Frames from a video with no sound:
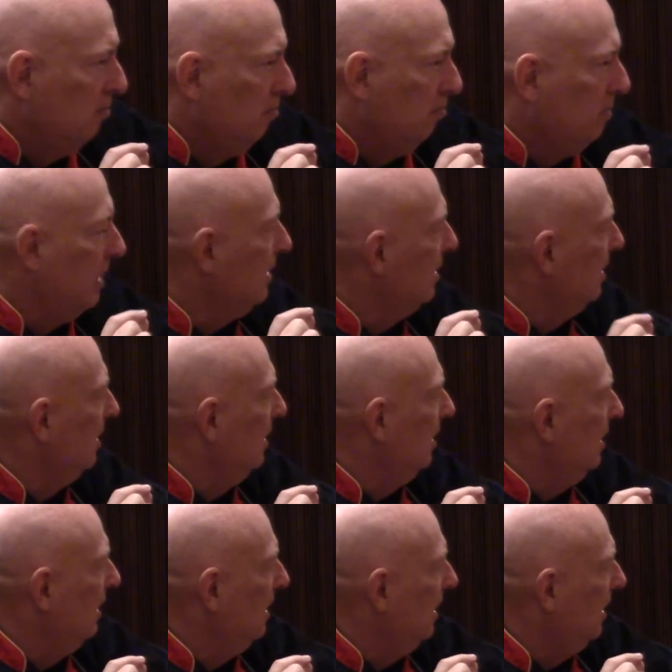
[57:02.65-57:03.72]
But
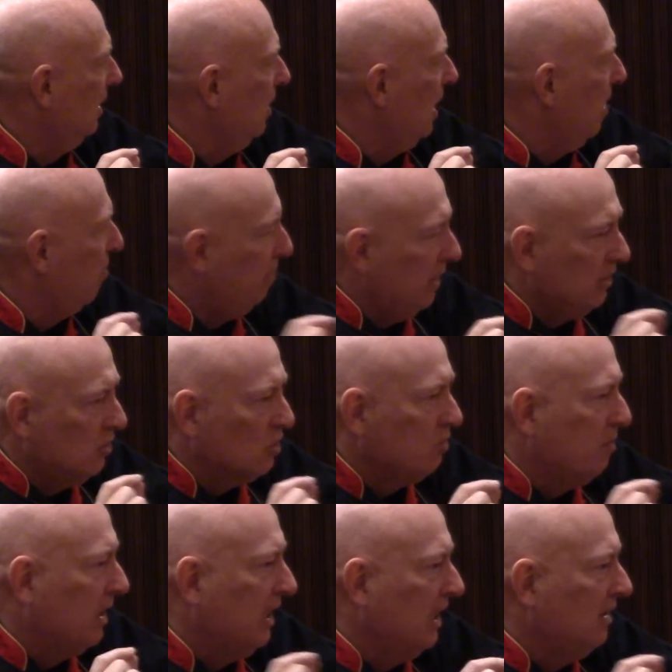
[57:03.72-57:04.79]
a plate of
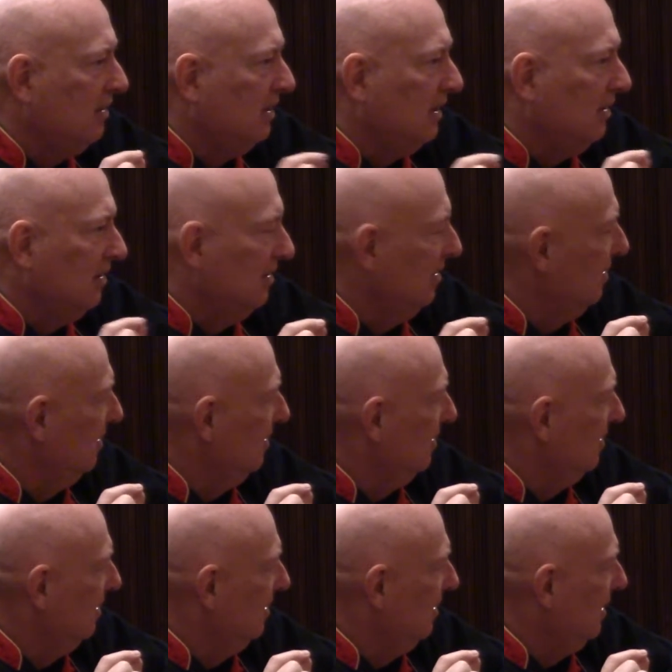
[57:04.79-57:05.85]
spaghetti,
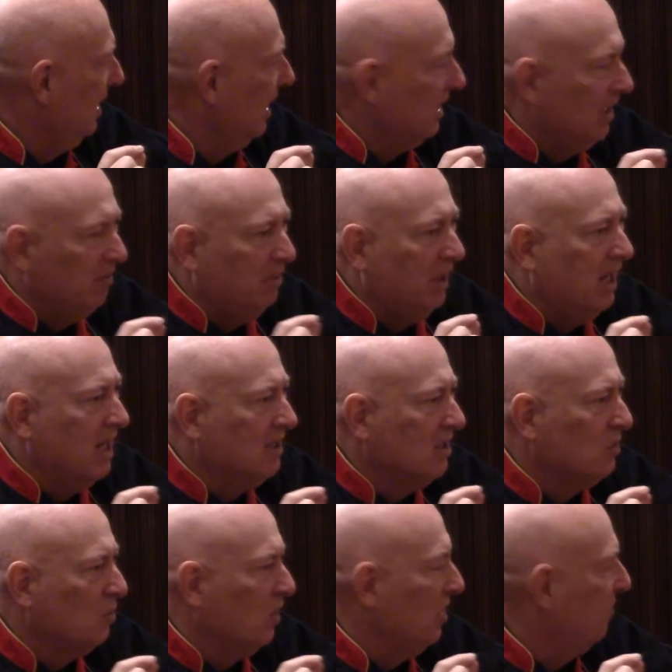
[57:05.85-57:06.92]
it can be less than
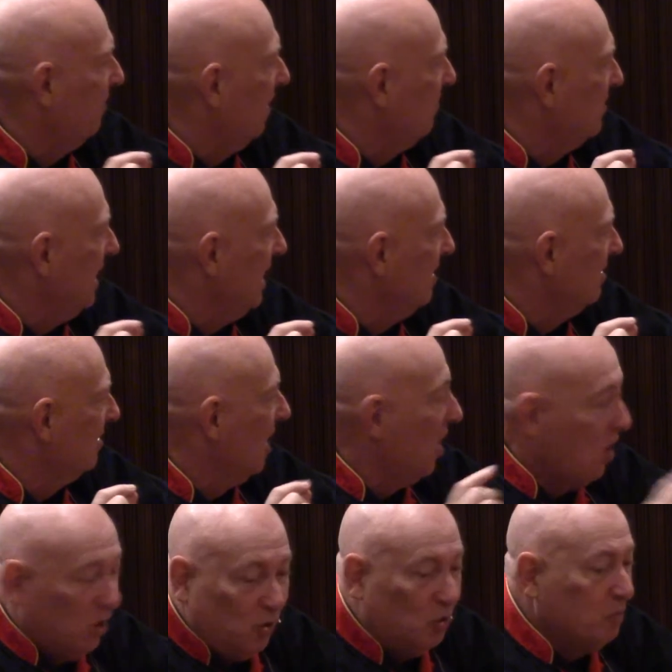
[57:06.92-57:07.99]
25 cents.
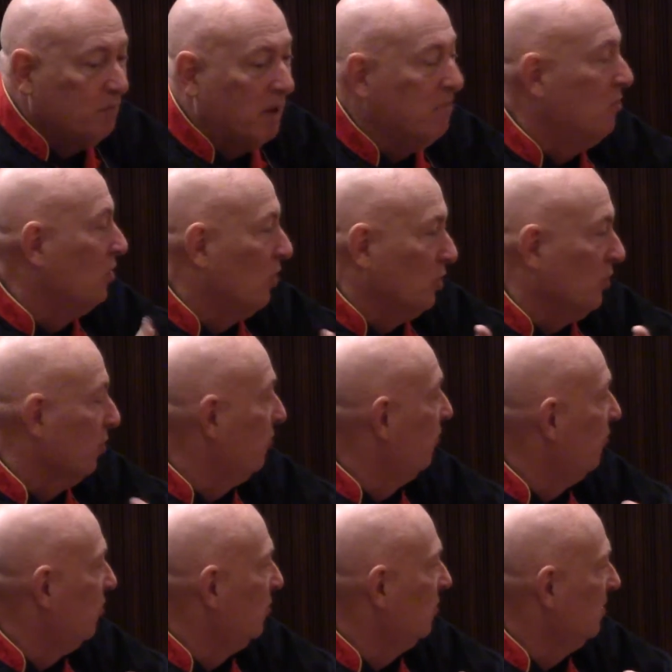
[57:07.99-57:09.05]
You spend more on your
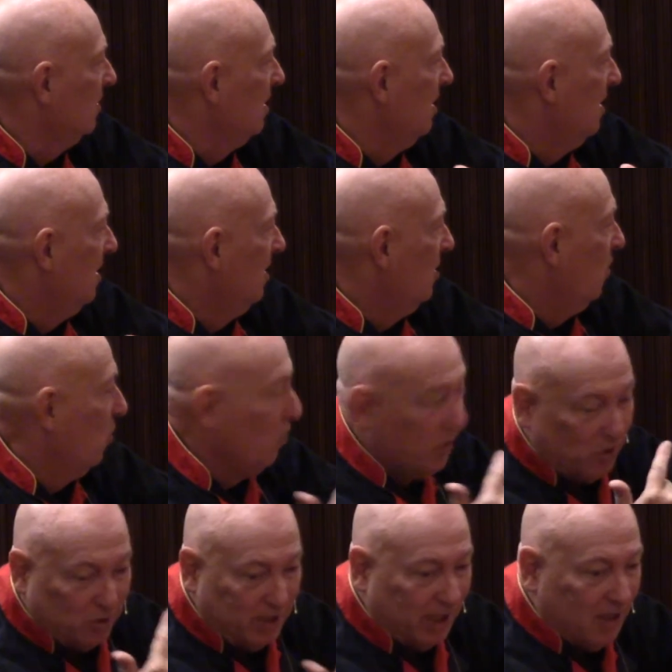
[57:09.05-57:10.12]
phone or when
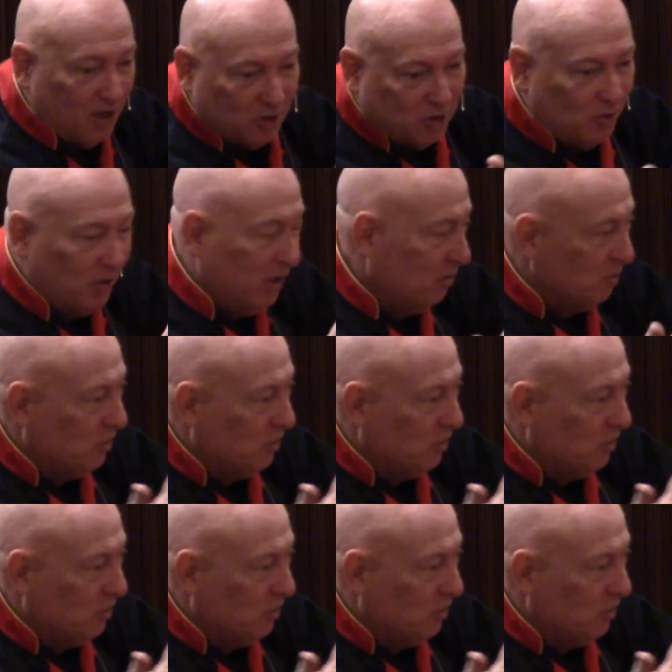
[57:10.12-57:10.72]
you take out your little